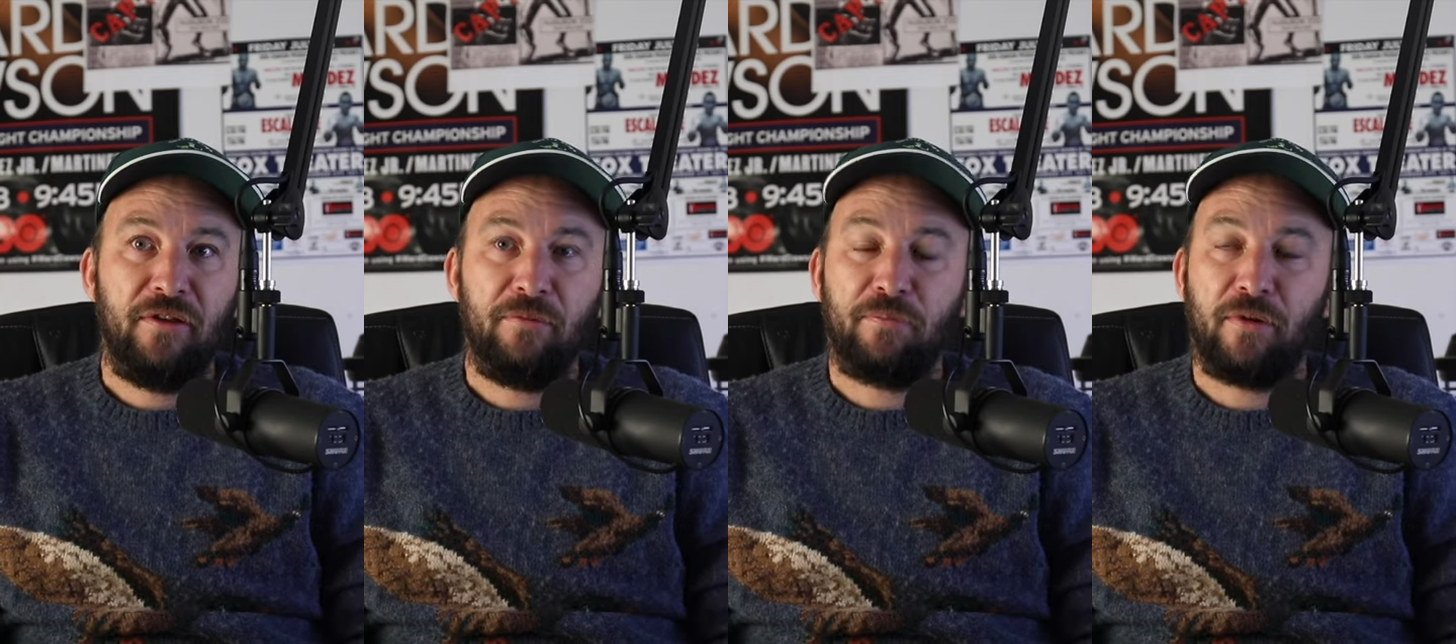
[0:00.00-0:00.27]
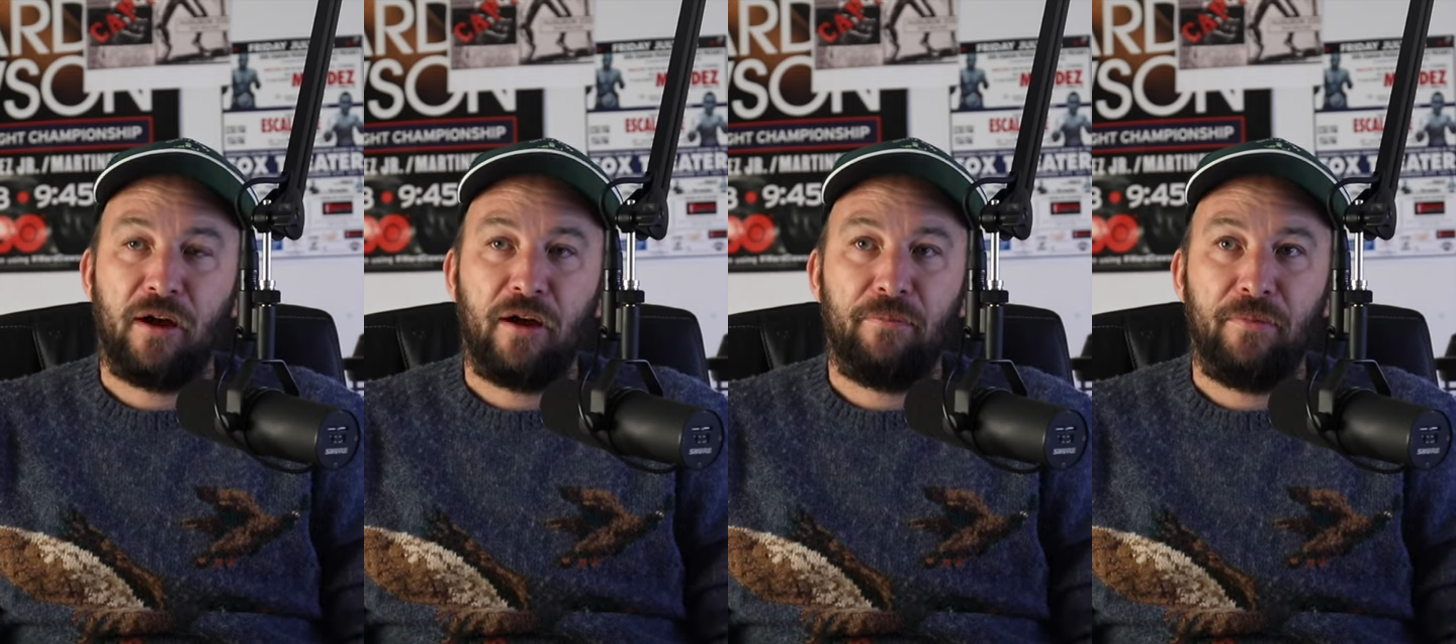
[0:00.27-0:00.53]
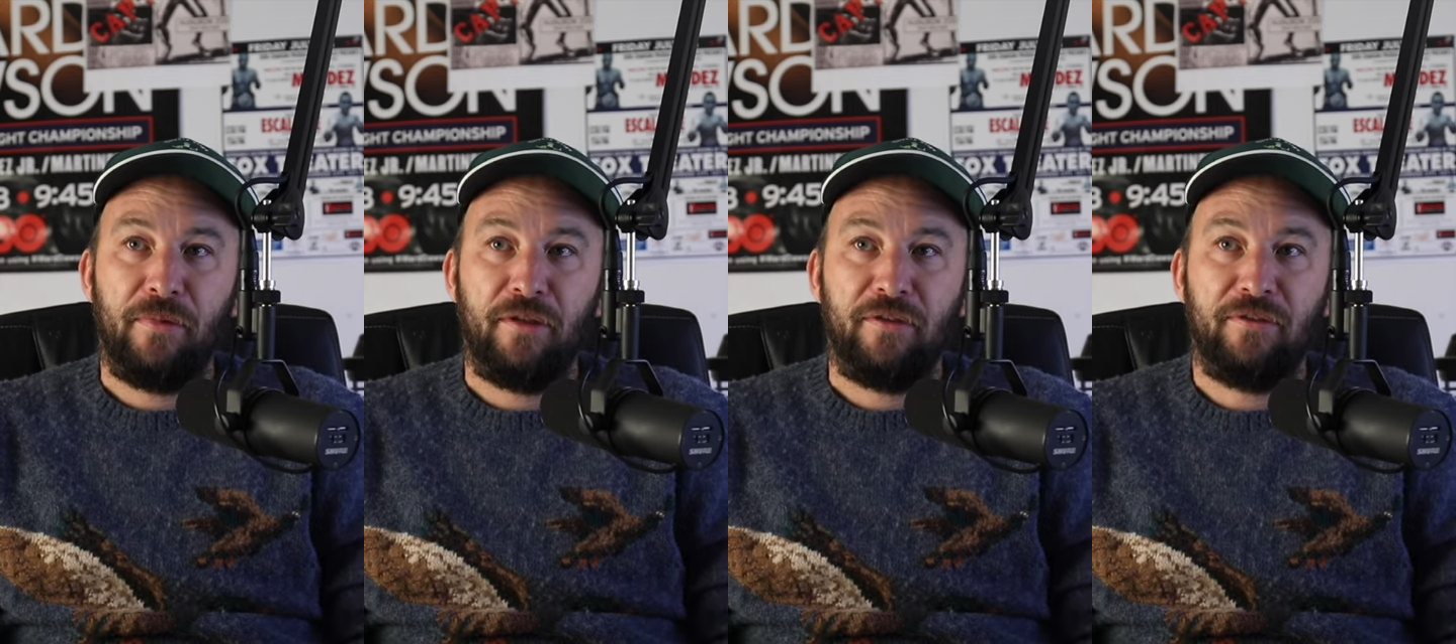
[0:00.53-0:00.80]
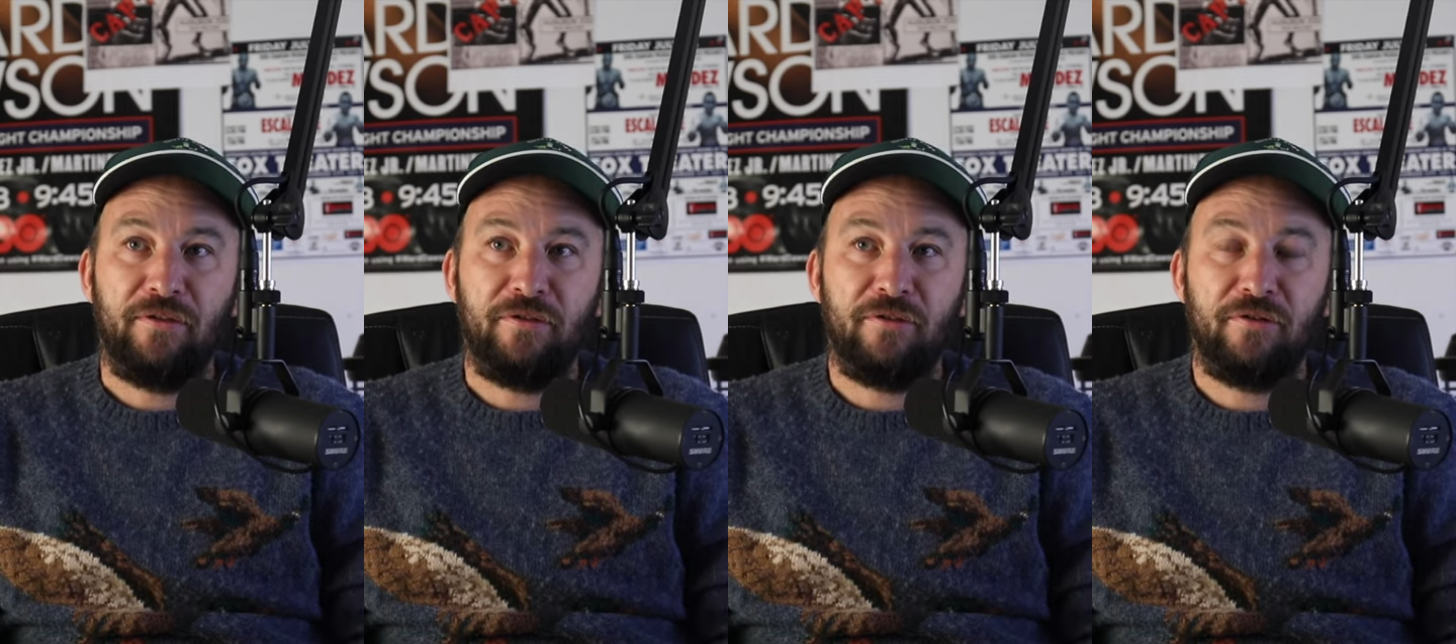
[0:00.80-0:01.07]
The problem is
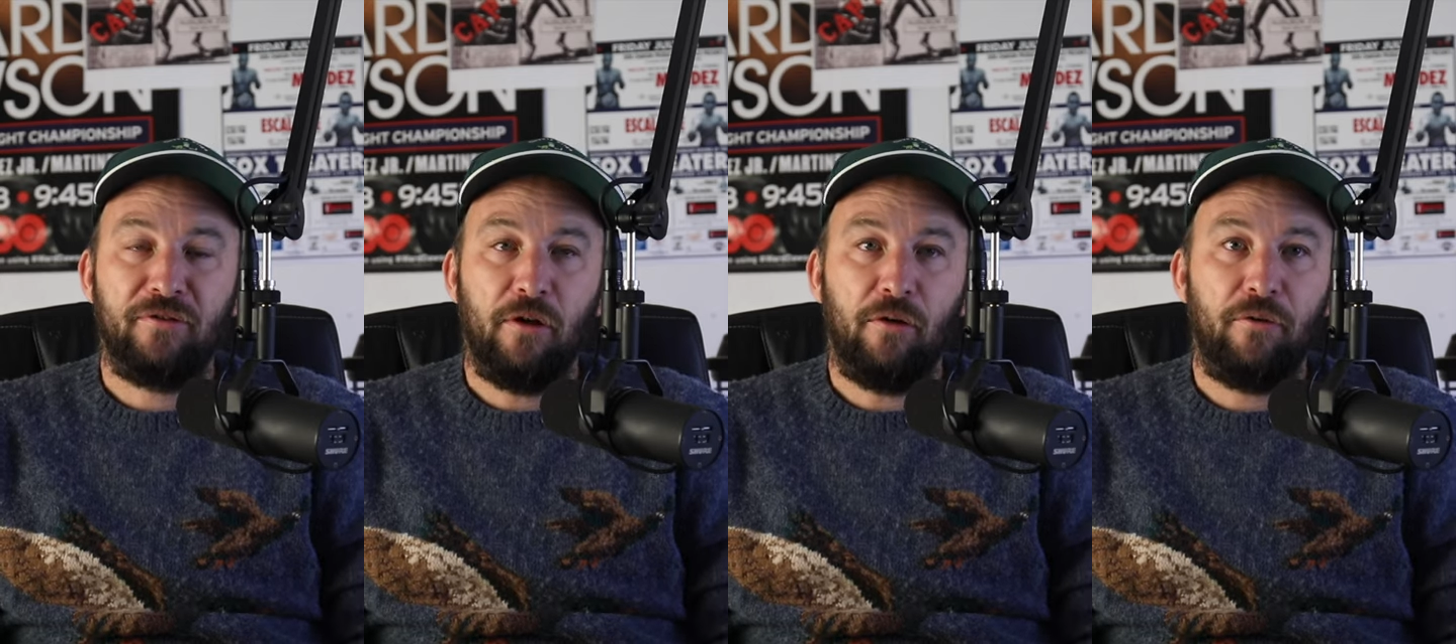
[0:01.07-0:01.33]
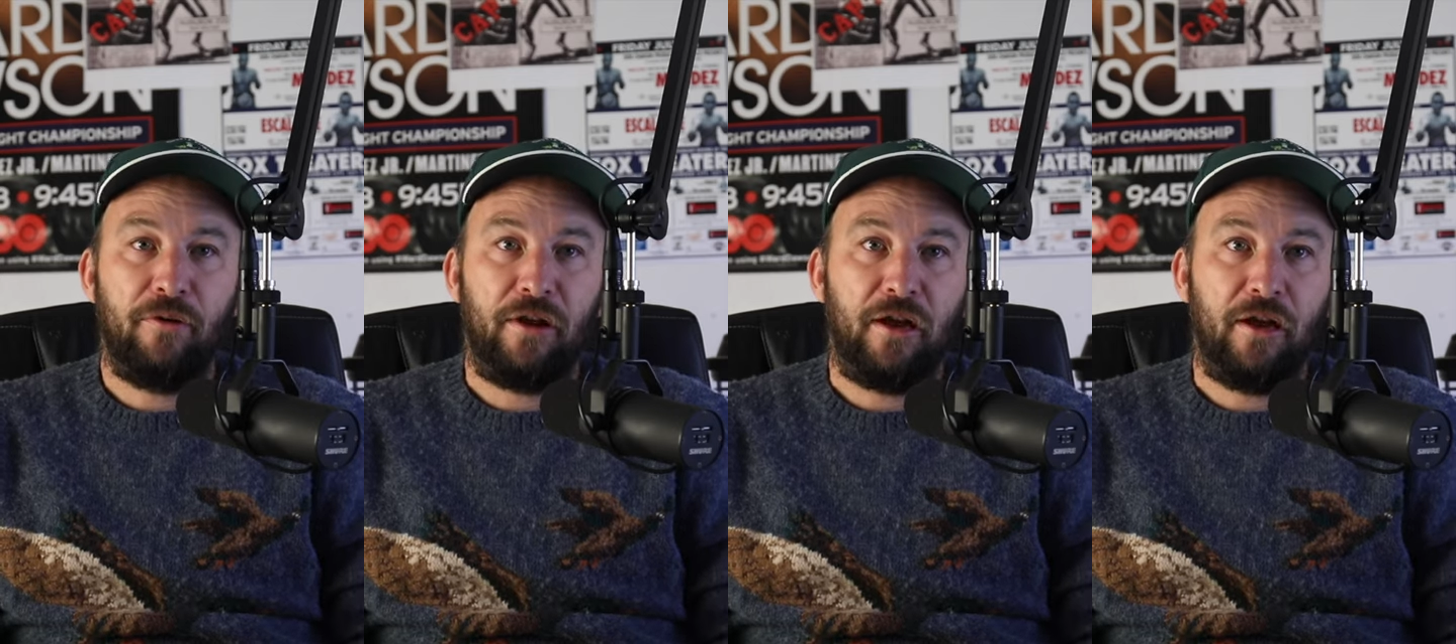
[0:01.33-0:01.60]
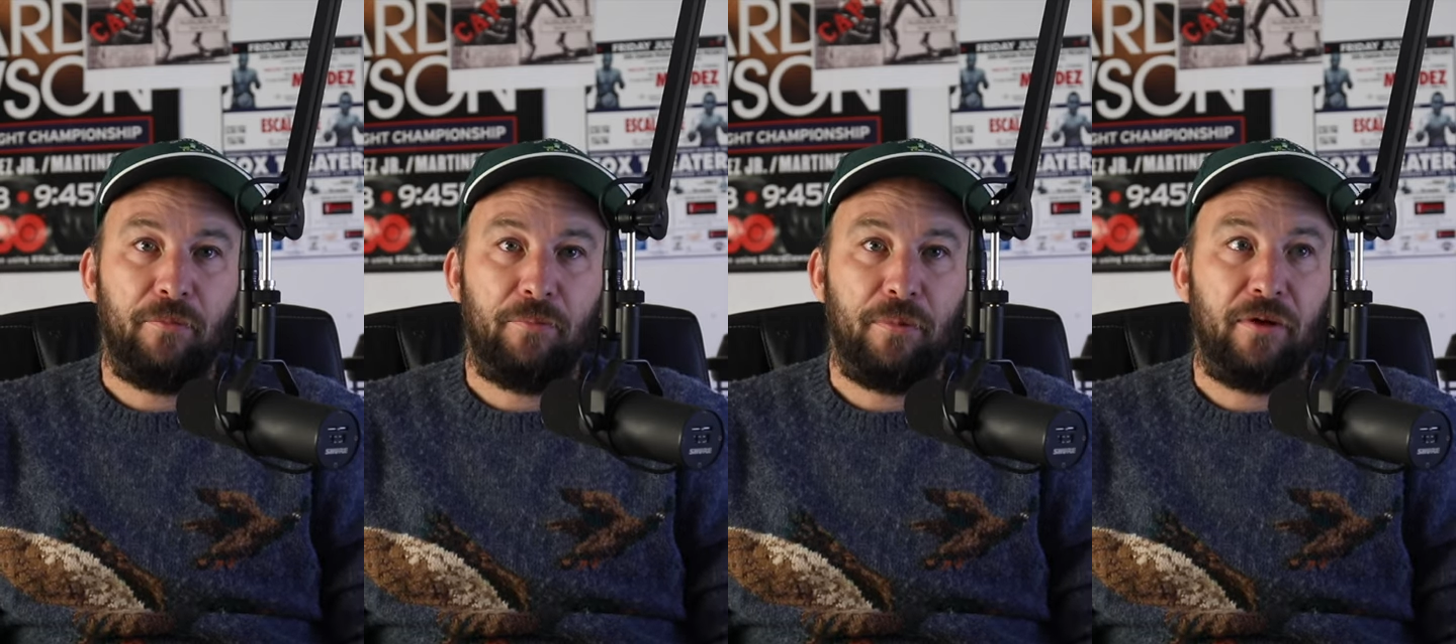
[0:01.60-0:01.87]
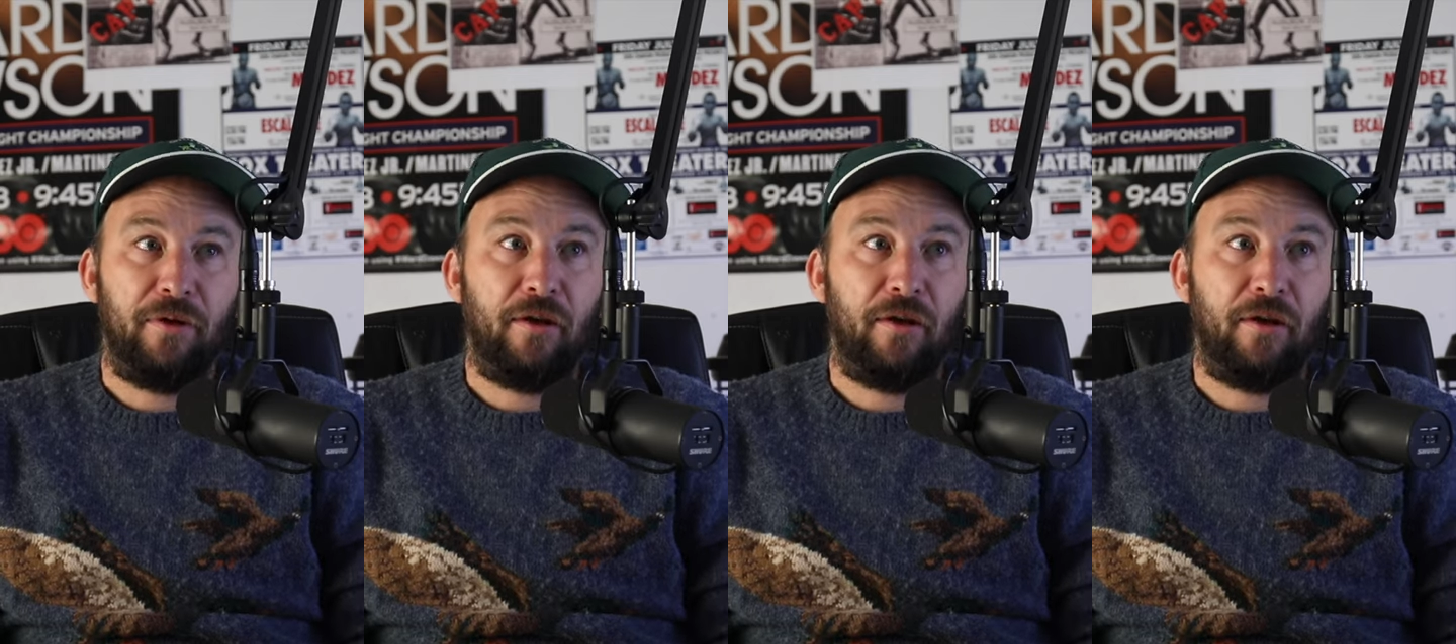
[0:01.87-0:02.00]
he's just going up